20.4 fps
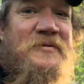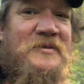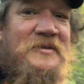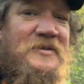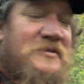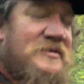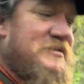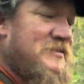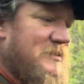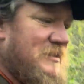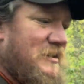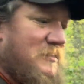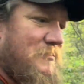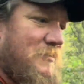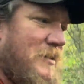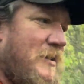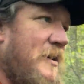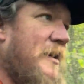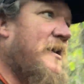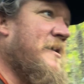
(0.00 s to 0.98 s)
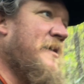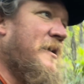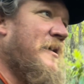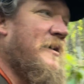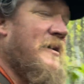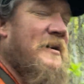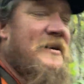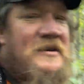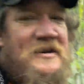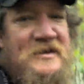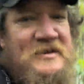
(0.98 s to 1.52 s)
in their sleep.
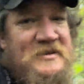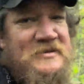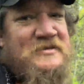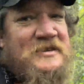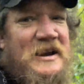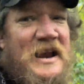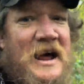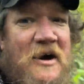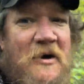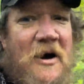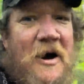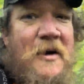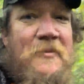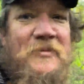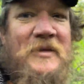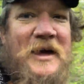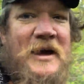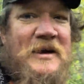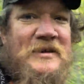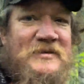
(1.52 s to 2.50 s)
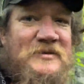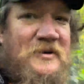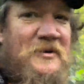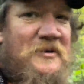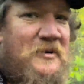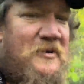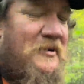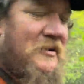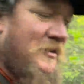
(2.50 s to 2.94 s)
So now I'm the asshole.